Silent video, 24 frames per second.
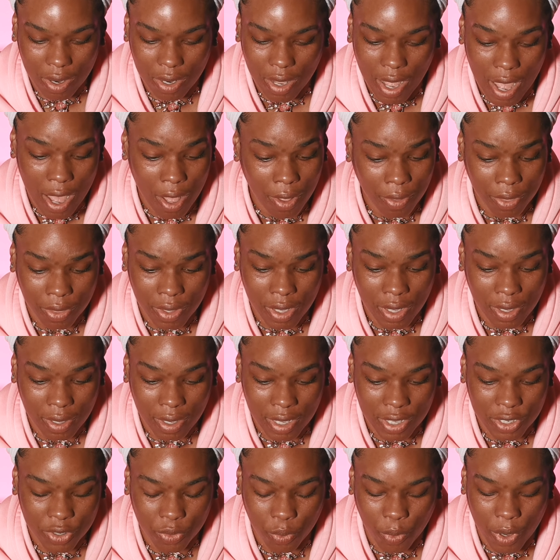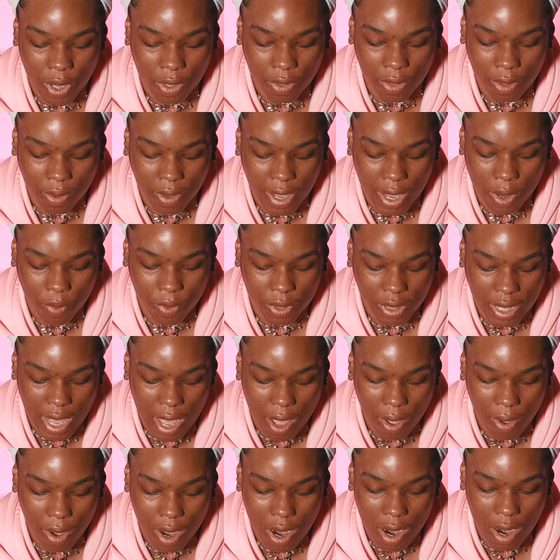health is wealth, okay?
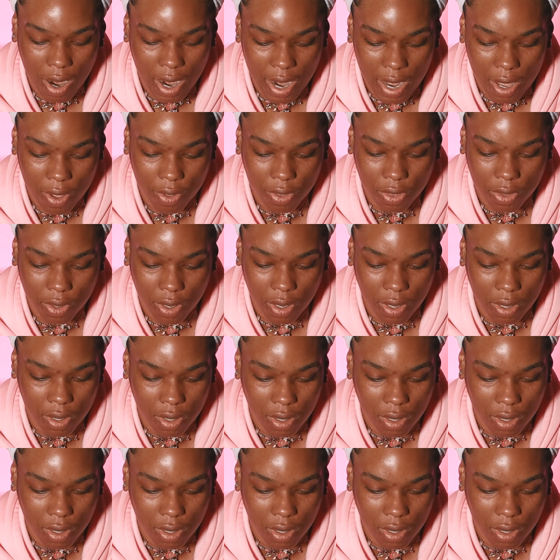Without our health,